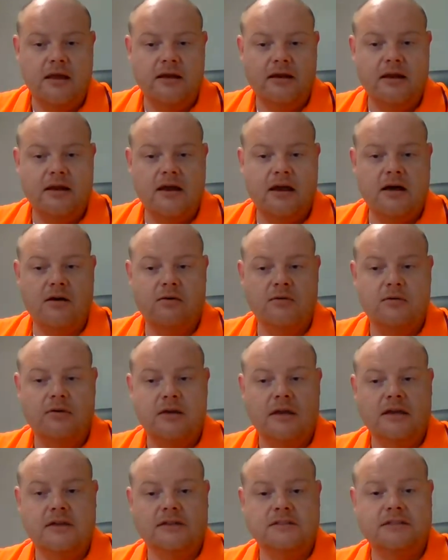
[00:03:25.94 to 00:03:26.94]
Now,
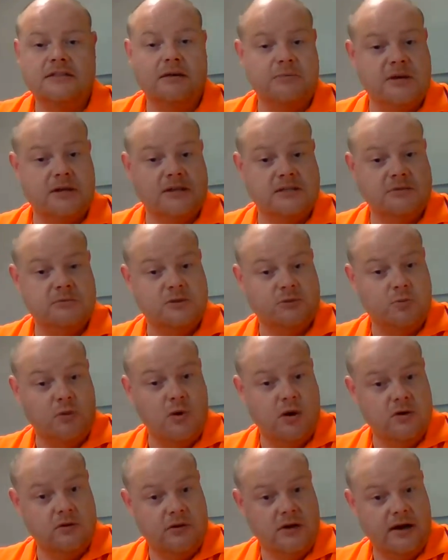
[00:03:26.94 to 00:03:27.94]
some customers
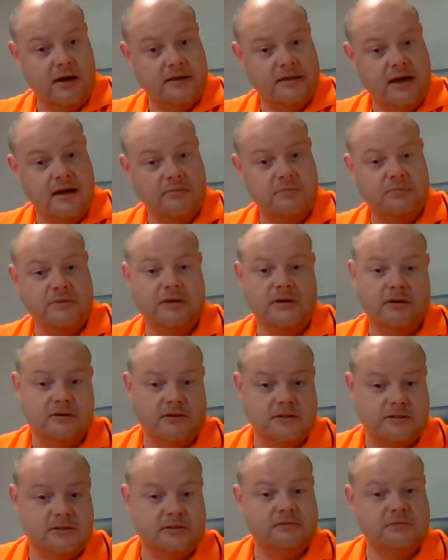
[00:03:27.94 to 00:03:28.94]
won't like that
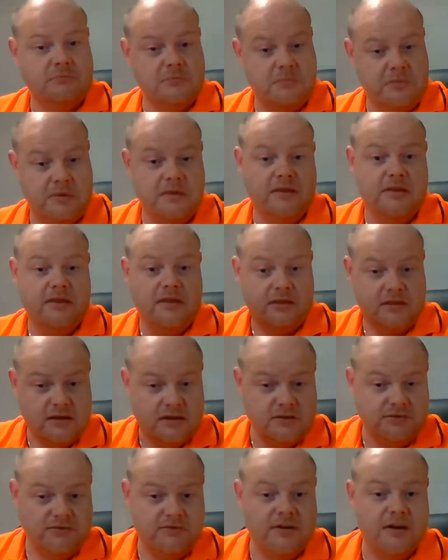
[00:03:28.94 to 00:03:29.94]
because
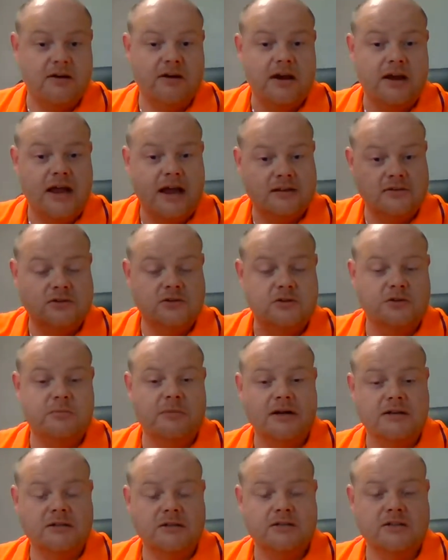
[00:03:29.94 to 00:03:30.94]
things vary out too
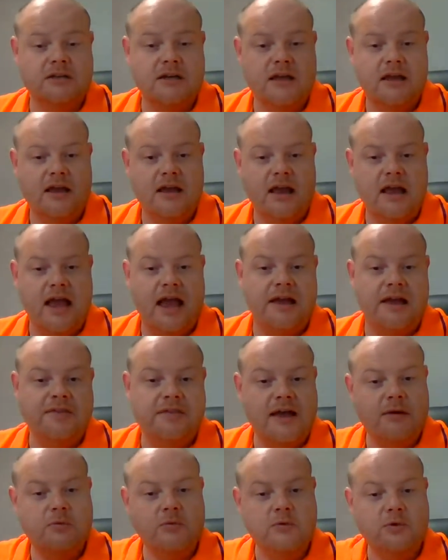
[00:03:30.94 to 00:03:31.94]
much, and
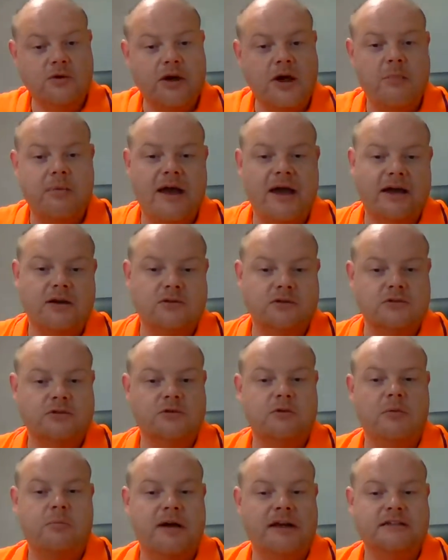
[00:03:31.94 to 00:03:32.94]
they will go back onto
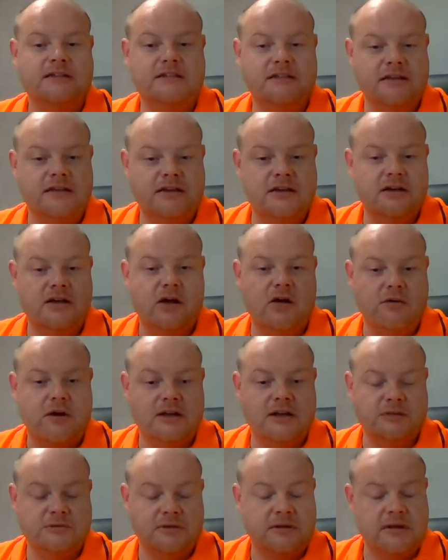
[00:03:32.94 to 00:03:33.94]
a basic and kilo
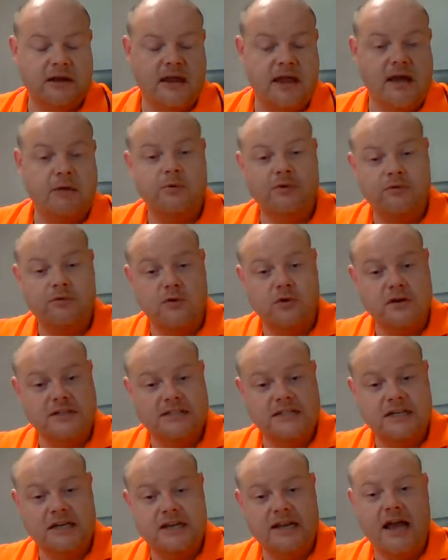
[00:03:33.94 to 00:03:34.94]
arrangement, and we've already
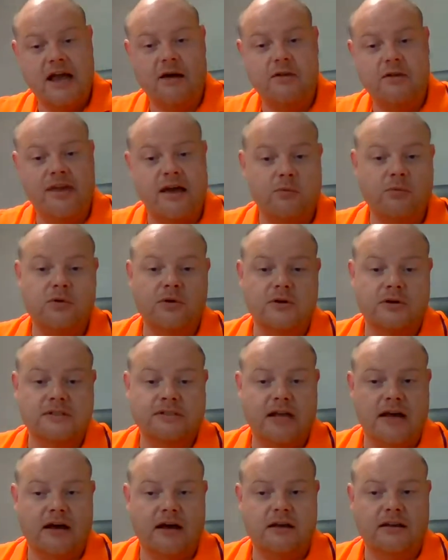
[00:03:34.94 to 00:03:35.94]
seen how that works
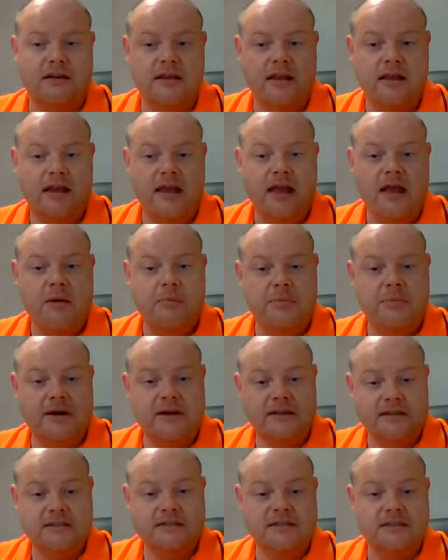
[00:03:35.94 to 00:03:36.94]
out. But in
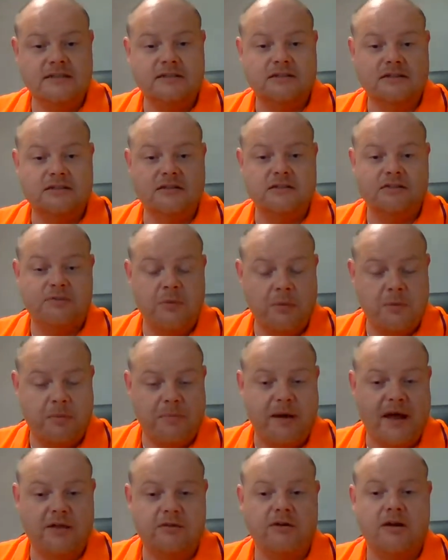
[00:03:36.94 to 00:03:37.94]
this instance, from a
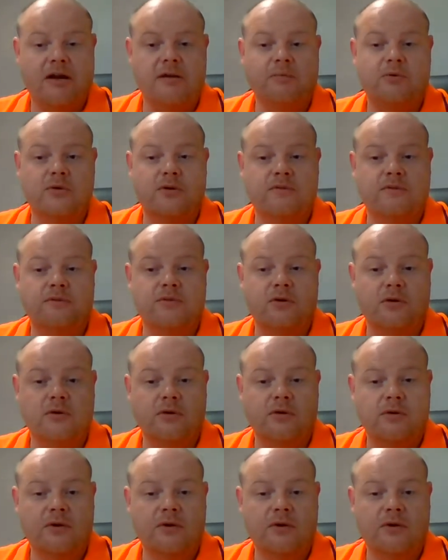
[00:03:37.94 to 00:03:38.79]
pallet rate point of view,